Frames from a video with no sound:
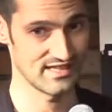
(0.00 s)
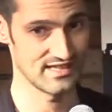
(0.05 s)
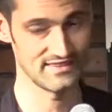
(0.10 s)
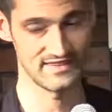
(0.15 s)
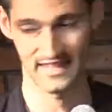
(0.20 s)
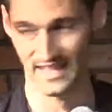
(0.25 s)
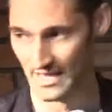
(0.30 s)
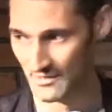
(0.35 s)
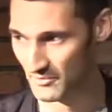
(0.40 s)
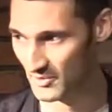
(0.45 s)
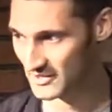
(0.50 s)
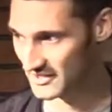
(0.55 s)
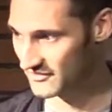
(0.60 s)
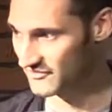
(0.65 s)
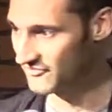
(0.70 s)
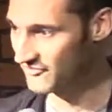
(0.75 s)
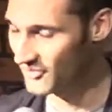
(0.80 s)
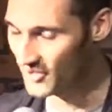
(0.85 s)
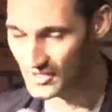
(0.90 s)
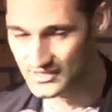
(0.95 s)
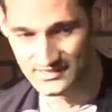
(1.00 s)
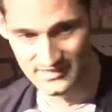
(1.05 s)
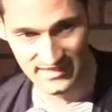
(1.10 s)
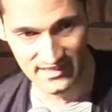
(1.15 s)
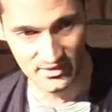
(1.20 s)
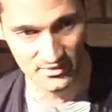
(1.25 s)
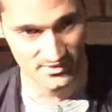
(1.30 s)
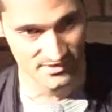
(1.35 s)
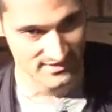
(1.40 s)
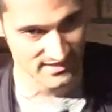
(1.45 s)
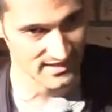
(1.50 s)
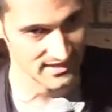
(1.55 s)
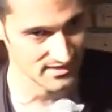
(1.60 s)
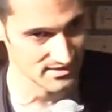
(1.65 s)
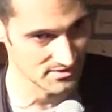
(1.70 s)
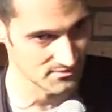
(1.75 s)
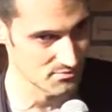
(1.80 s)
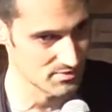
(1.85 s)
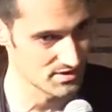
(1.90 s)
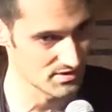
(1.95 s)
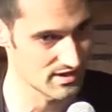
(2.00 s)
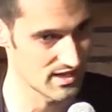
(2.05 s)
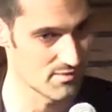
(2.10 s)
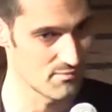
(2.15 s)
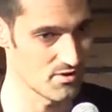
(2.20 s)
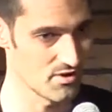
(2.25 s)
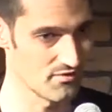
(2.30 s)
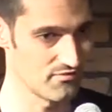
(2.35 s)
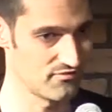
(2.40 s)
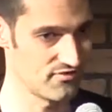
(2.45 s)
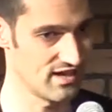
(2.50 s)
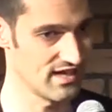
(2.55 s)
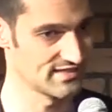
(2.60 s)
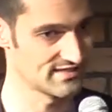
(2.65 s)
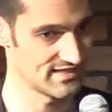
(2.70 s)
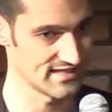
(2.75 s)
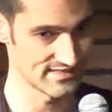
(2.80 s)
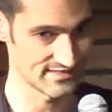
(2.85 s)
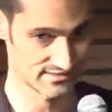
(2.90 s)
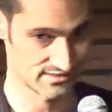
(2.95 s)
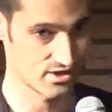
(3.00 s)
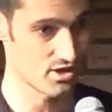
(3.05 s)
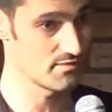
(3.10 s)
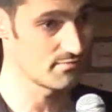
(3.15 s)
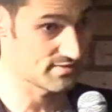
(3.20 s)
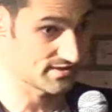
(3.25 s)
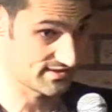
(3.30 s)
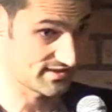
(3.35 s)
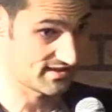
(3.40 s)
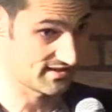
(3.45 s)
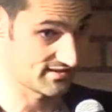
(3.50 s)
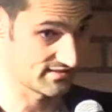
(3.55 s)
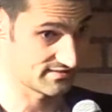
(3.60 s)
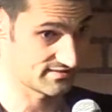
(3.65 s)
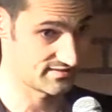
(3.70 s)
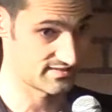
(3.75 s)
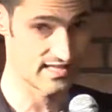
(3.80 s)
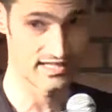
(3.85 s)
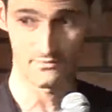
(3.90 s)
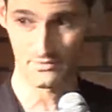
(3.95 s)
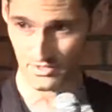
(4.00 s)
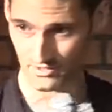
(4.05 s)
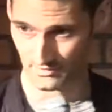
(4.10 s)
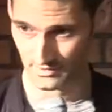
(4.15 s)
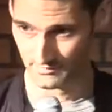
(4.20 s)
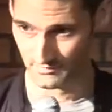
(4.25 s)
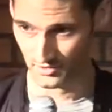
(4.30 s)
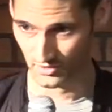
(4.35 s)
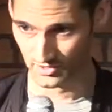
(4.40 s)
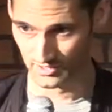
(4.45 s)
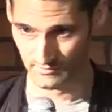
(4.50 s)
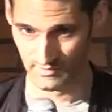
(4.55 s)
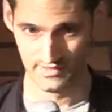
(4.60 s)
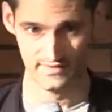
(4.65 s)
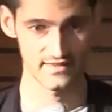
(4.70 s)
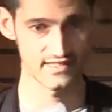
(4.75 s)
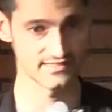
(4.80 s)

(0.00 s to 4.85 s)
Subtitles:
at the airport, the first thing you see when you come off is these slot machines. Anyone know what I'm talking about?